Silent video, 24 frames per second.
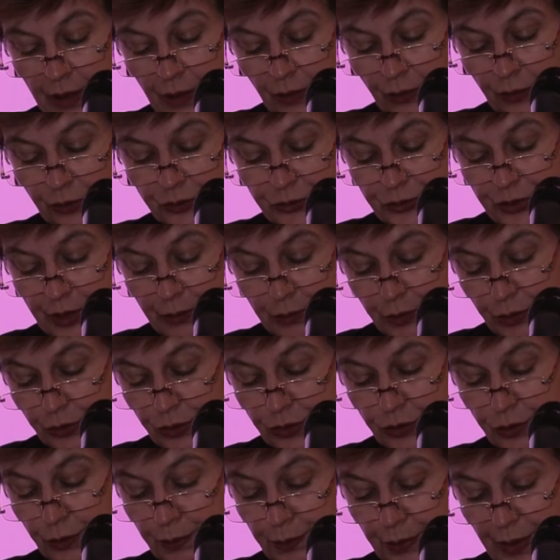contributes
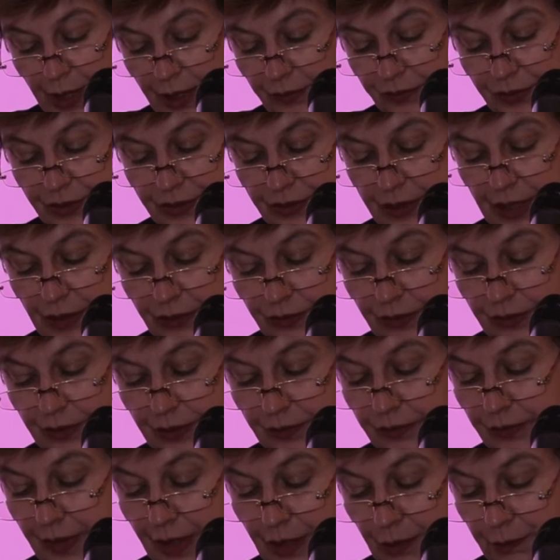to private sector
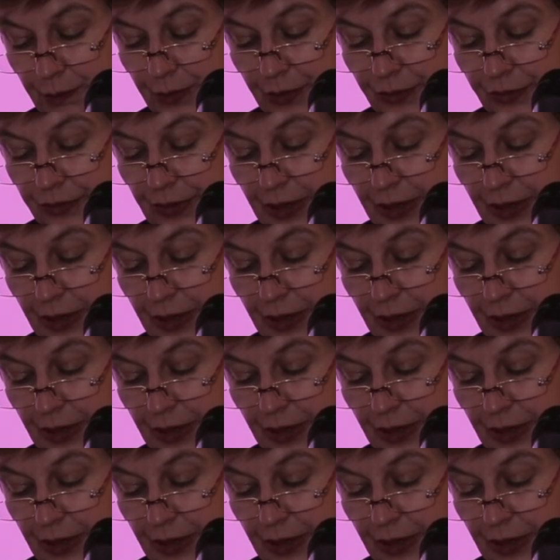development